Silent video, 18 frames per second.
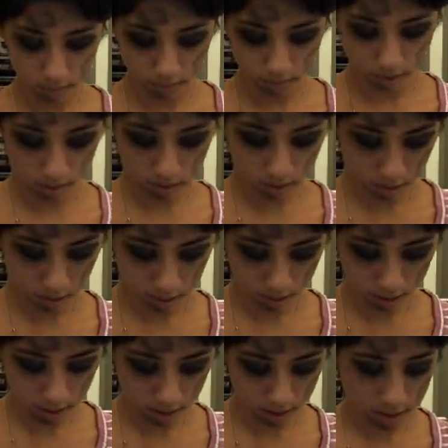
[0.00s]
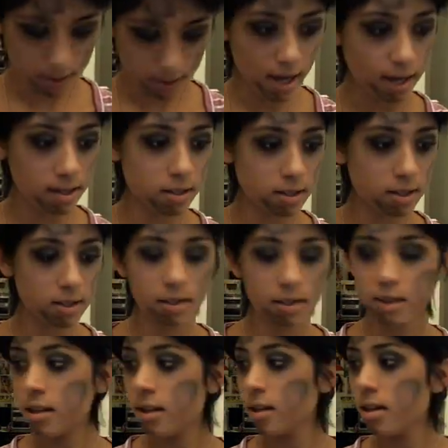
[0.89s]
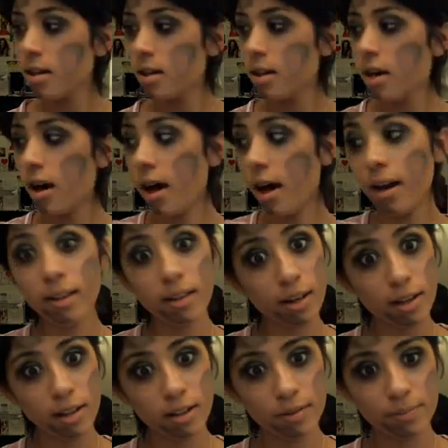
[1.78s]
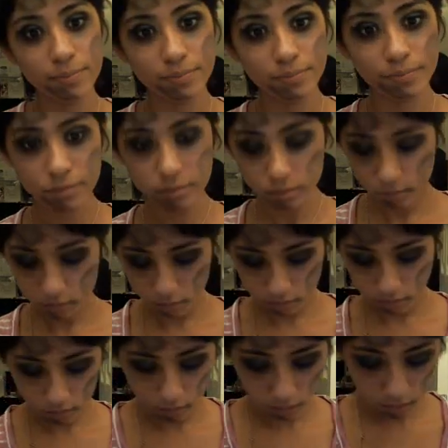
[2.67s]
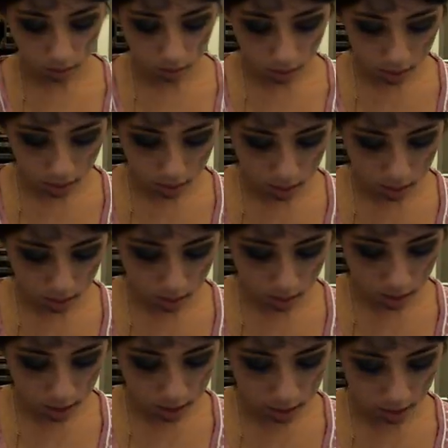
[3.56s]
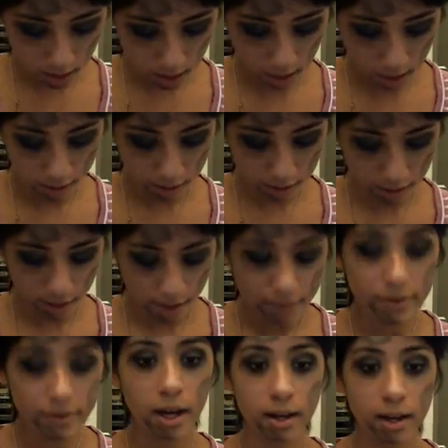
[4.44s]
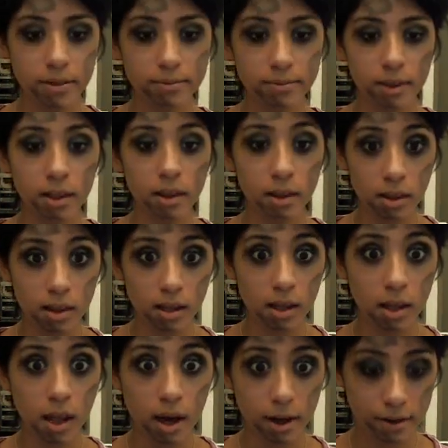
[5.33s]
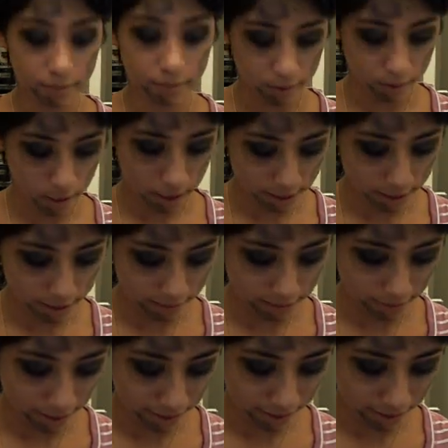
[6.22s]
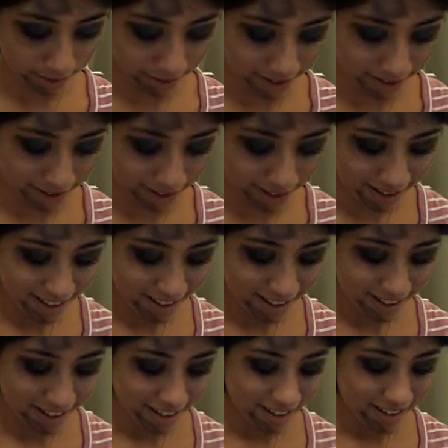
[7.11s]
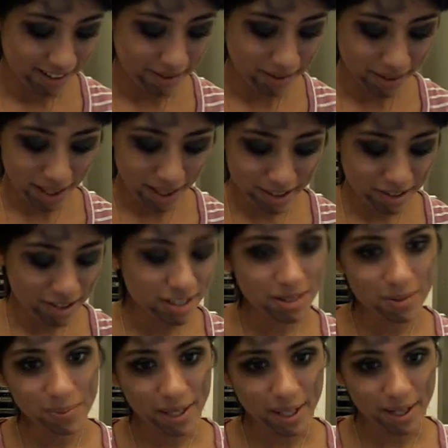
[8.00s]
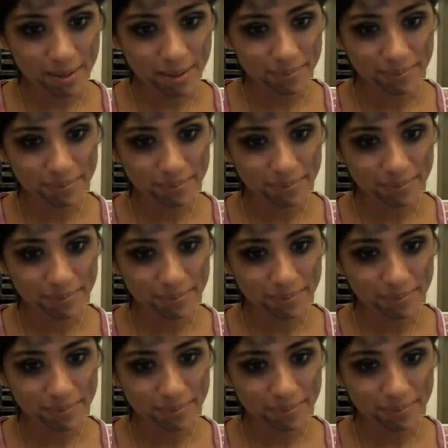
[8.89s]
you're going to get eyeliner. Any kind of eyeliner. I've got a lot of varieties of eyeliner, but that's just me.